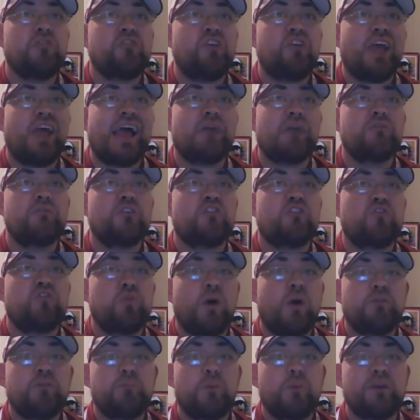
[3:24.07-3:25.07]
she averaged
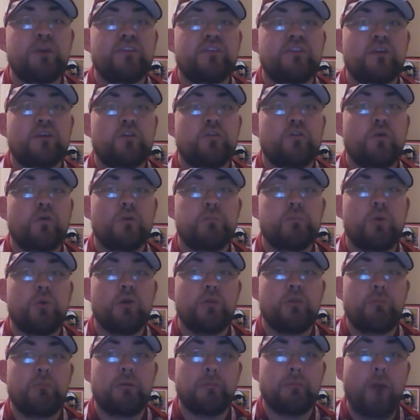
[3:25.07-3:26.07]
12.64
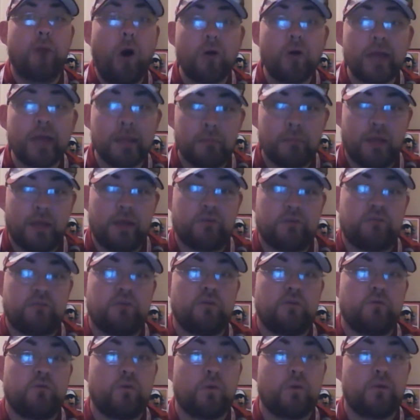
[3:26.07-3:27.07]
points per ball game last
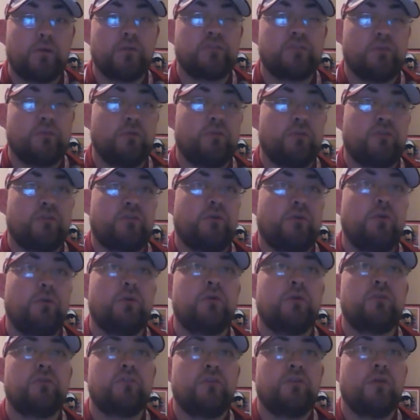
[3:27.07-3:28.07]
year for the Sooner
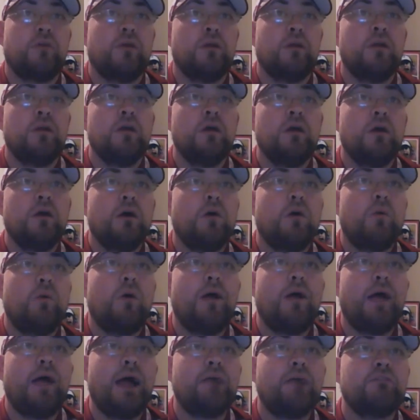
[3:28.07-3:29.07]
Schooners,
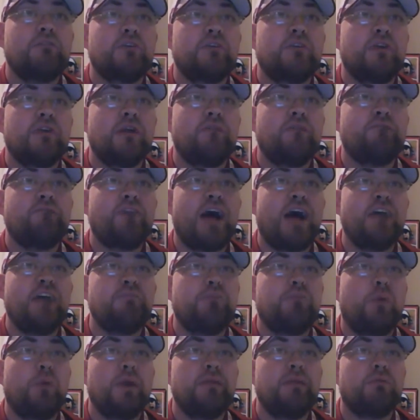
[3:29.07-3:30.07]
while averaging
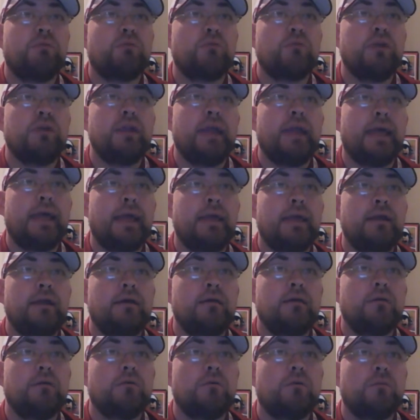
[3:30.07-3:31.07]

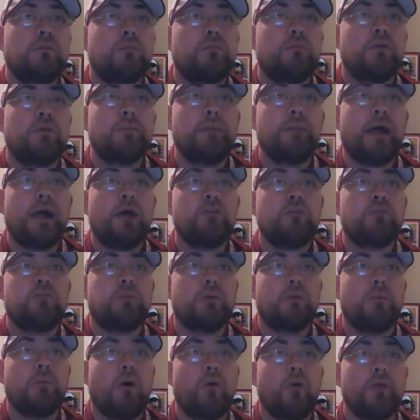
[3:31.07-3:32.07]
5.39 rebounds
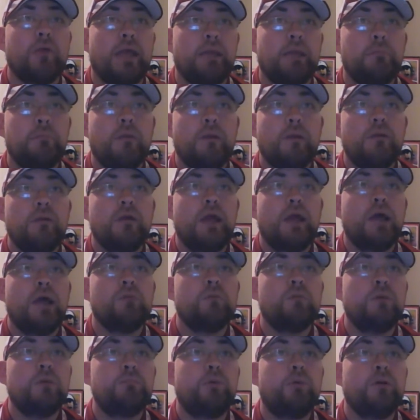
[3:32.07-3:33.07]
per ball game
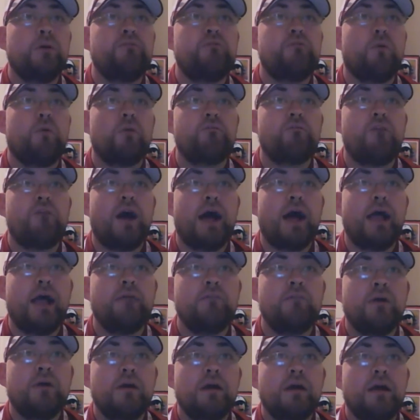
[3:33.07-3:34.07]
and
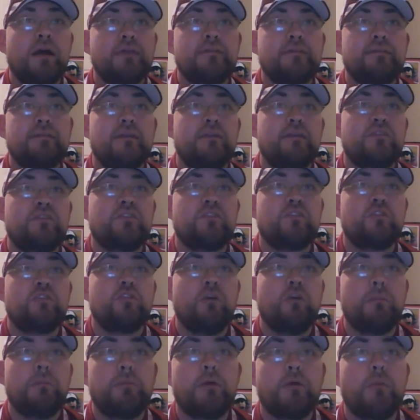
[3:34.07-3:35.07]
1.45
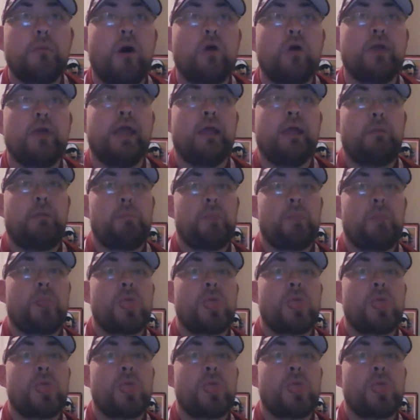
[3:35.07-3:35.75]
assists per ball game.